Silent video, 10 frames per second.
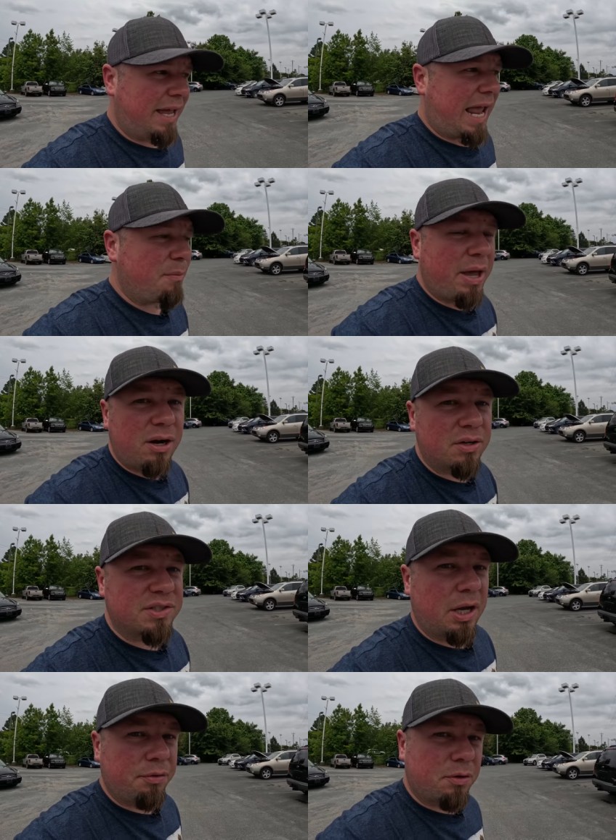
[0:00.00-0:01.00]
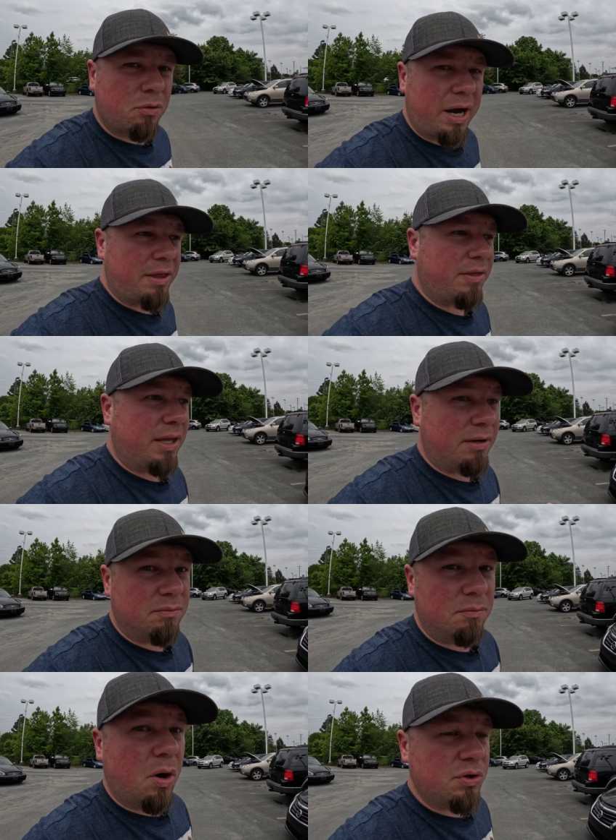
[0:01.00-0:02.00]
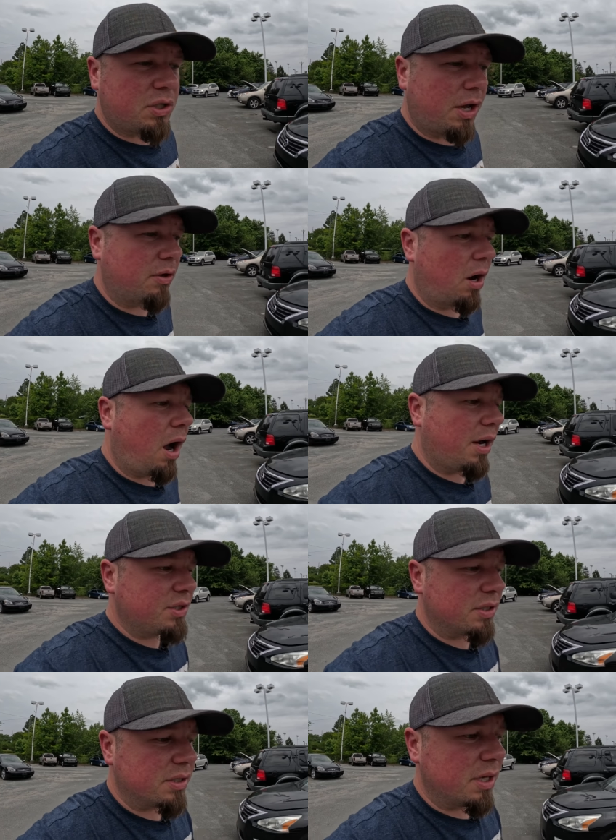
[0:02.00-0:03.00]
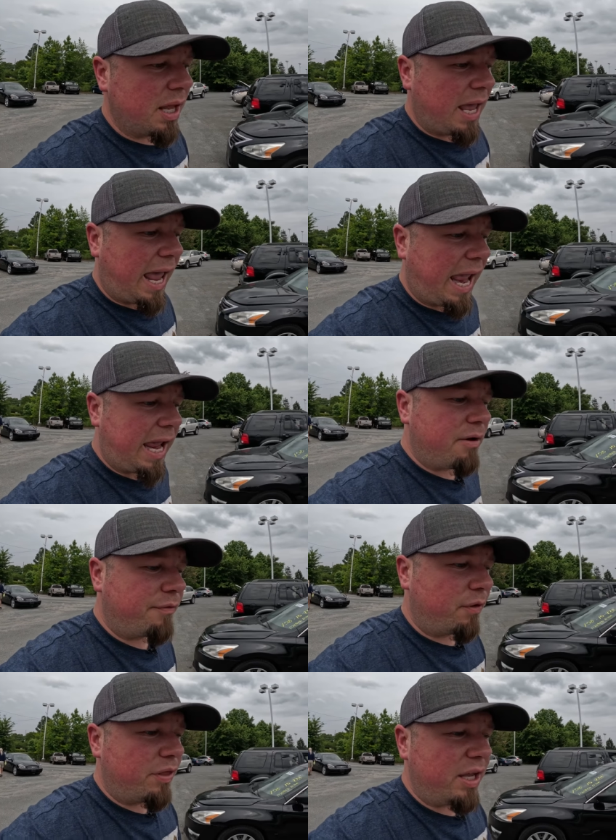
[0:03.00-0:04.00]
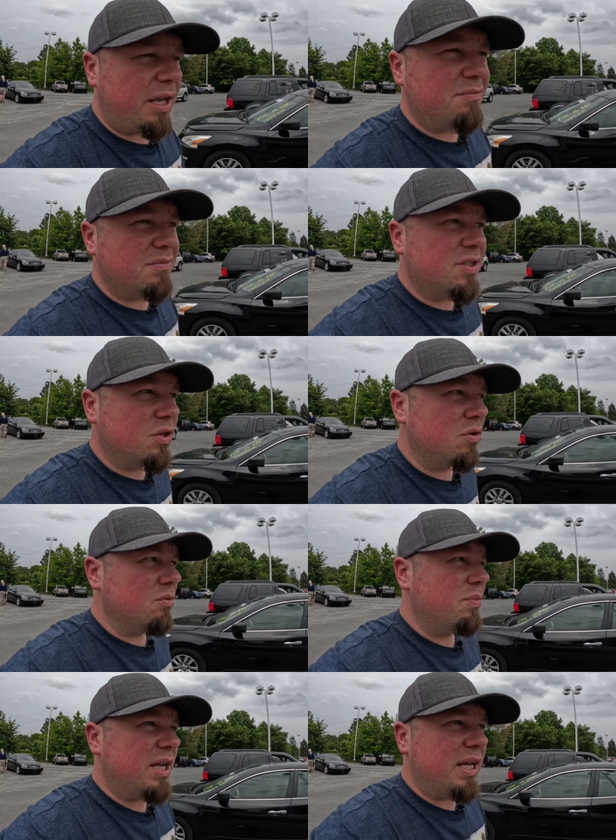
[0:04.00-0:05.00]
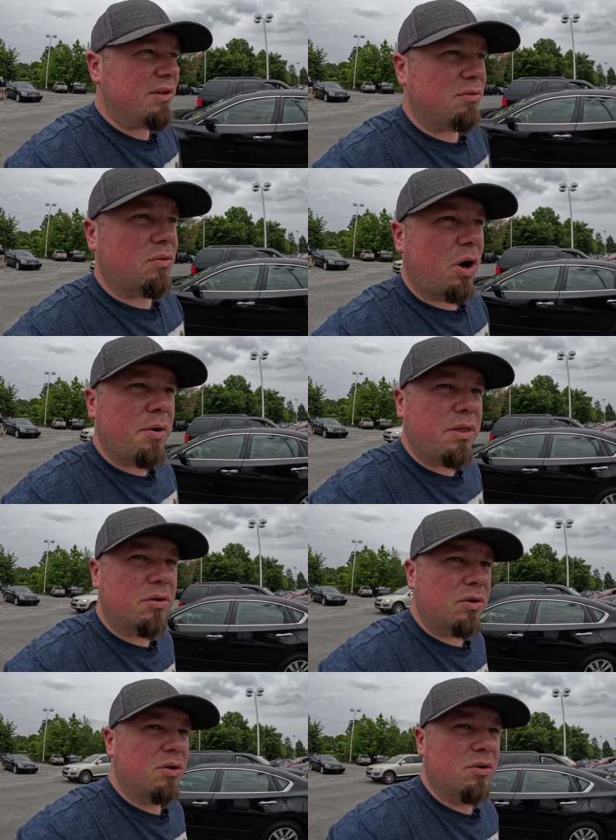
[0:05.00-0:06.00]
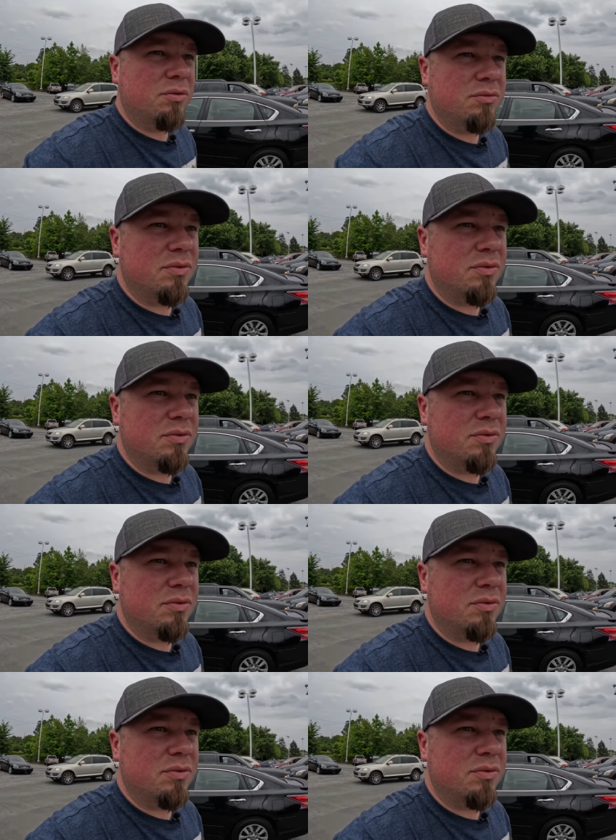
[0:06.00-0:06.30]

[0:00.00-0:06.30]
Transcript: a better sell-through rate than most other auctions. And for them to be throwing through